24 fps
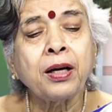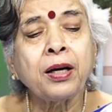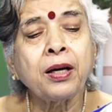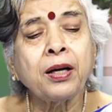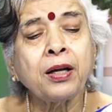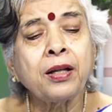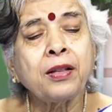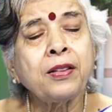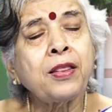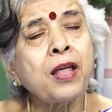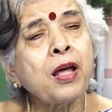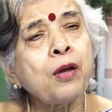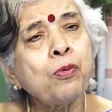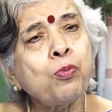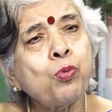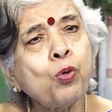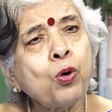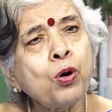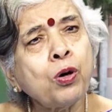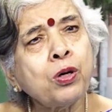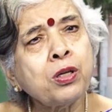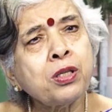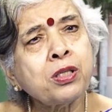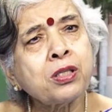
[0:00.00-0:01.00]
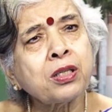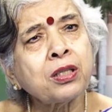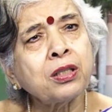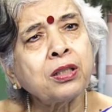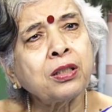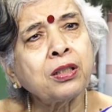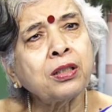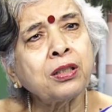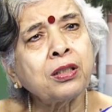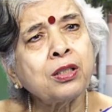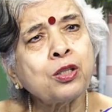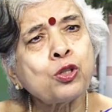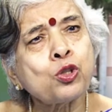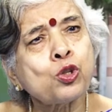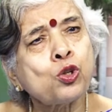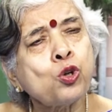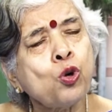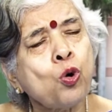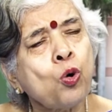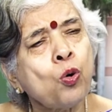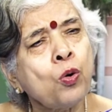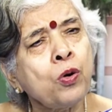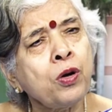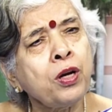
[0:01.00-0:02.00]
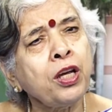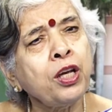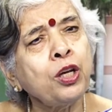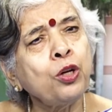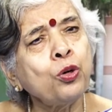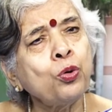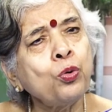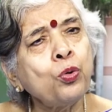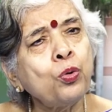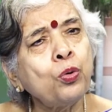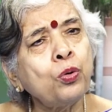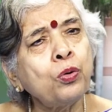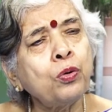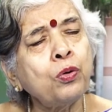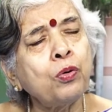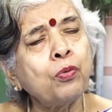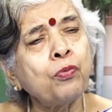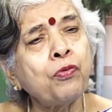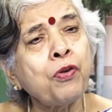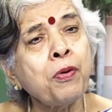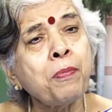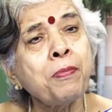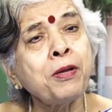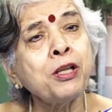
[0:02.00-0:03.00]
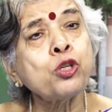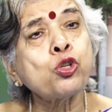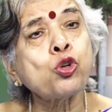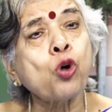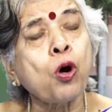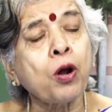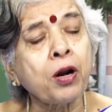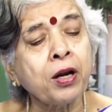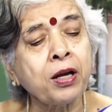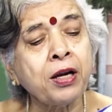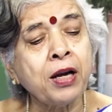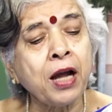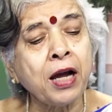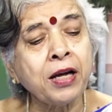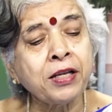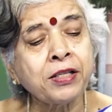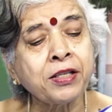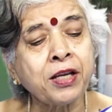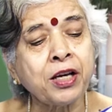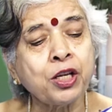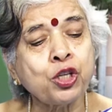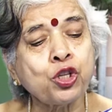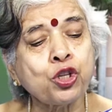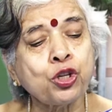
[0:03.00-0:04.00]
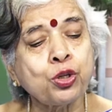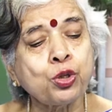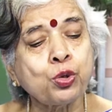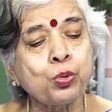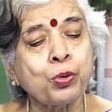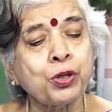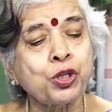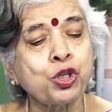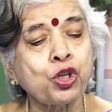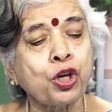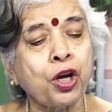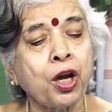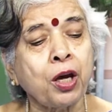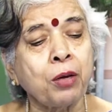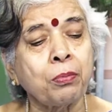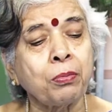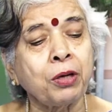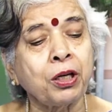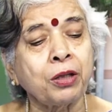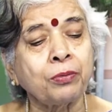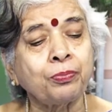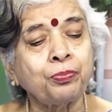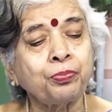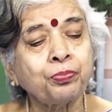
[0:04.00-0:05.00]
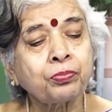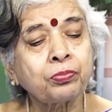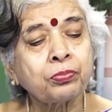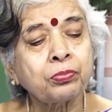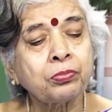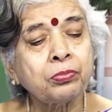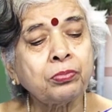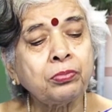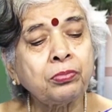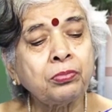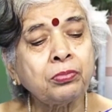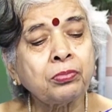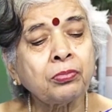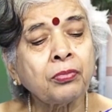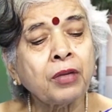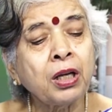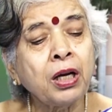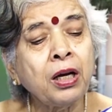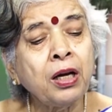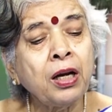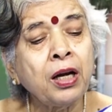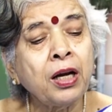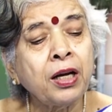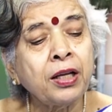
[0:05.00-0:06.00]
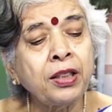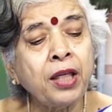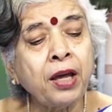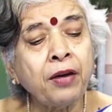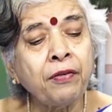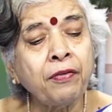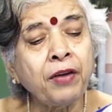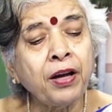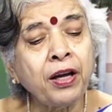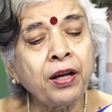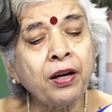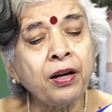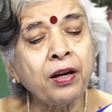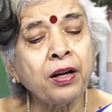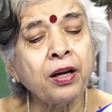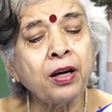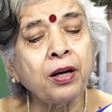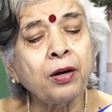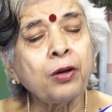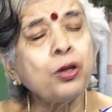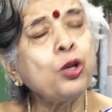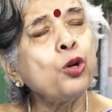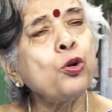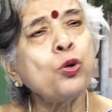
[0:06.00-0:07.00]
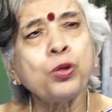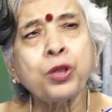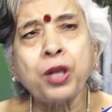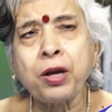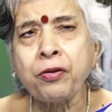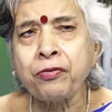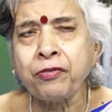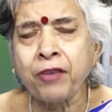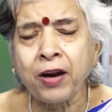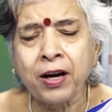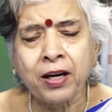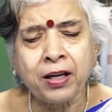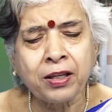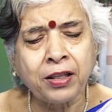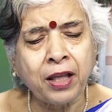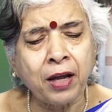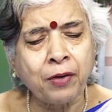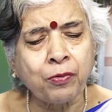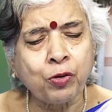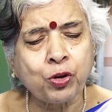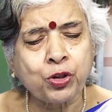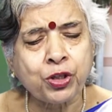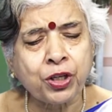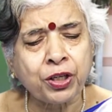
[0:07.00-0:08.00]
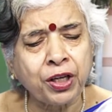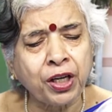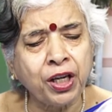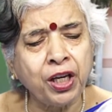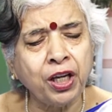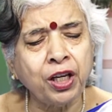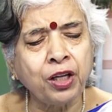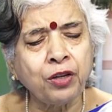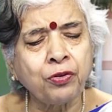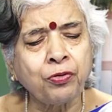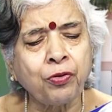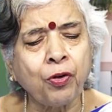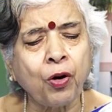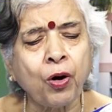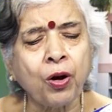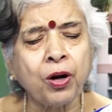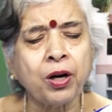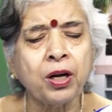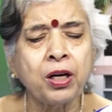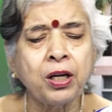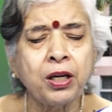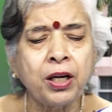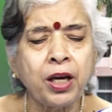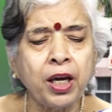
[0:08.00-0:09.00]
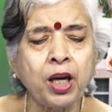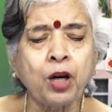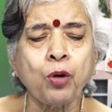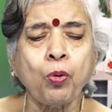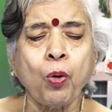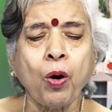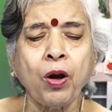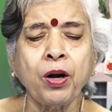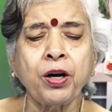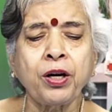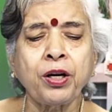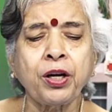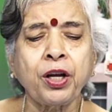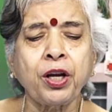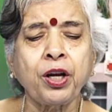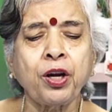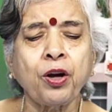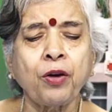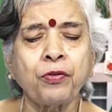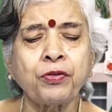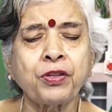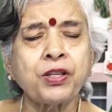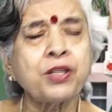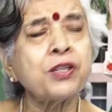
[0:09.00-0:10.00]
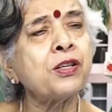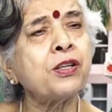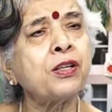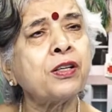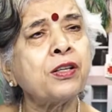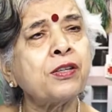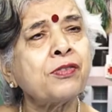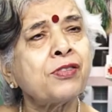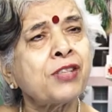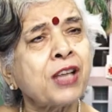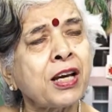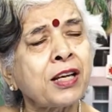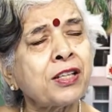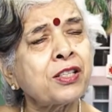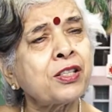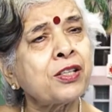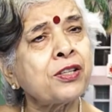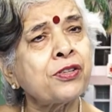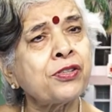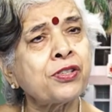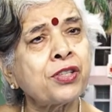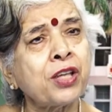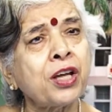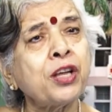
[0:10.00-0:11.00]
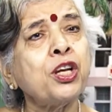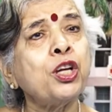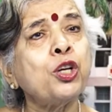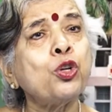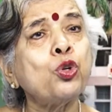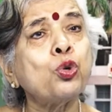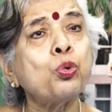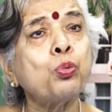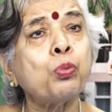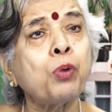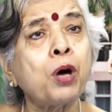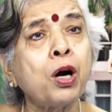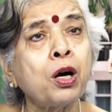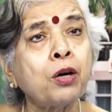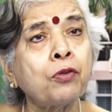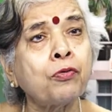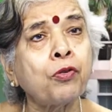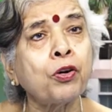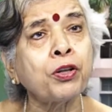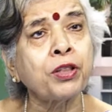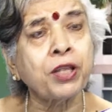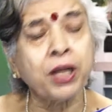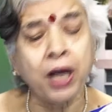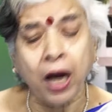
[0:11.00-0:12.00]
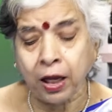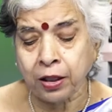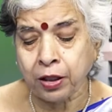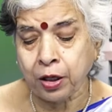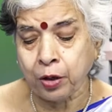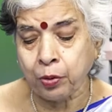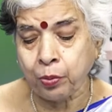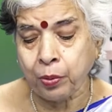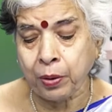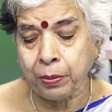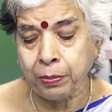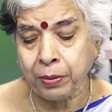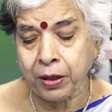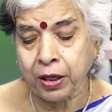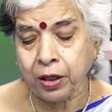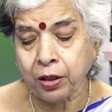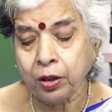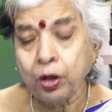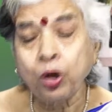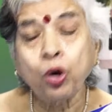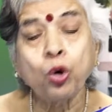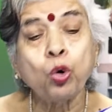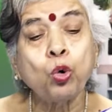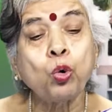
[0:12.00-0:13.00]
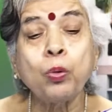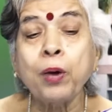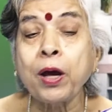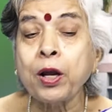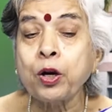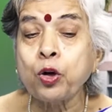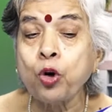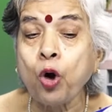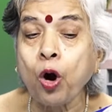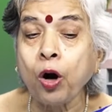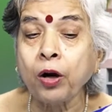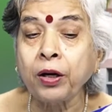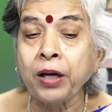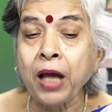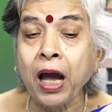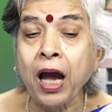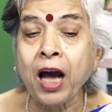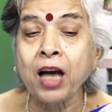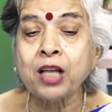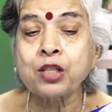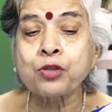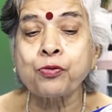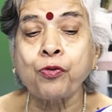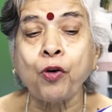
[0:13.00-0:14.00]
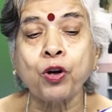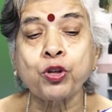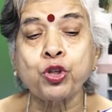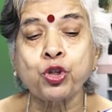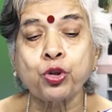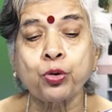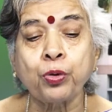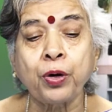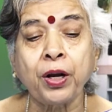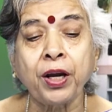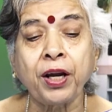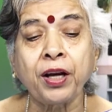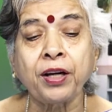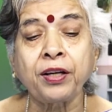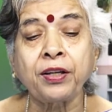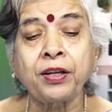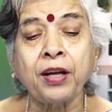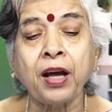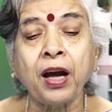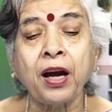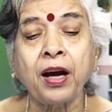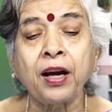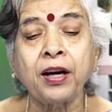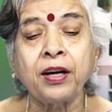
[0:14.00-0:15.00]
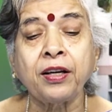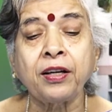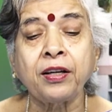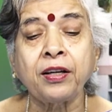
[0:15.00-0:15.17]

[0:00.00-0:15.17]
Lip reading: There was slowly, women's organizations which came in. They were, they felt there was a need for equality of the sexes. They need to work for the other women who were not as fortunate as